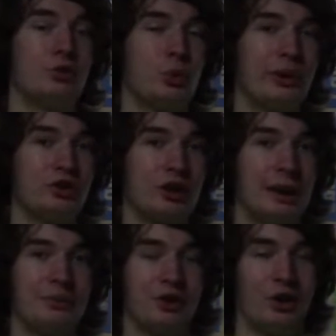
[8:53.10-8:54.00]
Twitch
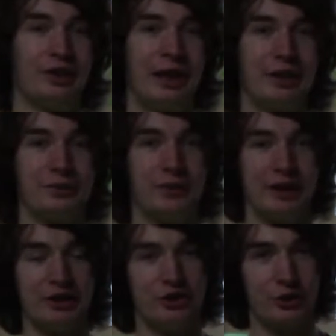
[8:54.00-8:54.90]
clips on that
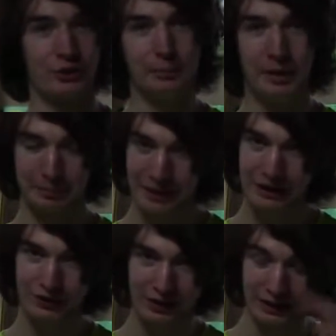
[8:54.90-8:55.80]
funny joke. But
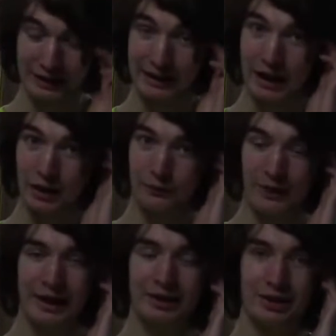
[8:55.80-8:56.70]
basically, a
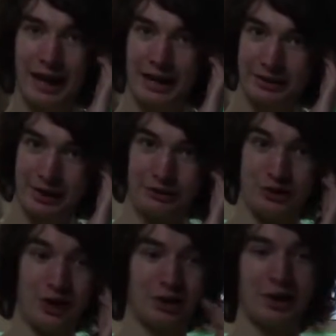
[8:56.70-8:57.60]
fire ladder is
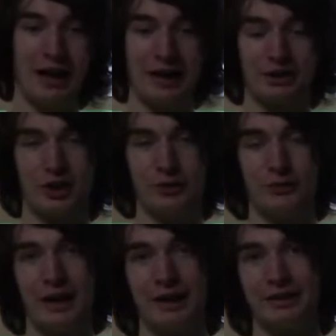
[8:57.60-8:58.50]
not a ladder on
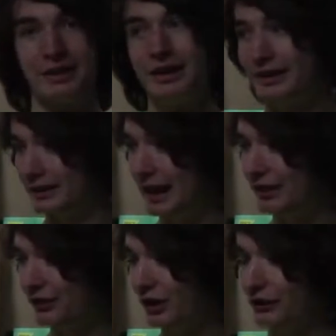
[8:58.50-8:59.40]
fire.
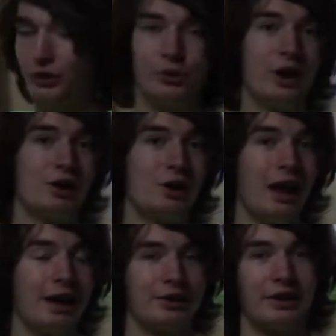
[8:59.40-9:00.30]
That's also not a
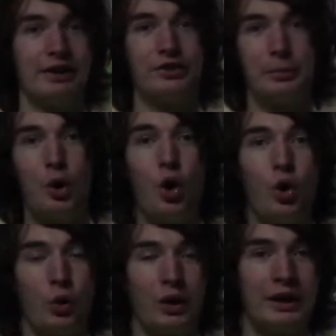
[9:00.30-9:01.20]
ladder, it's a
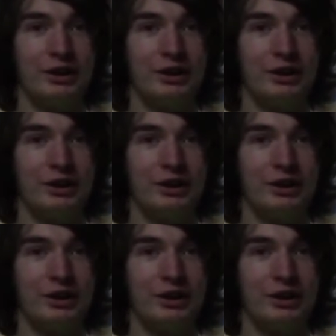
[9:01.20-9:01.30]
pole.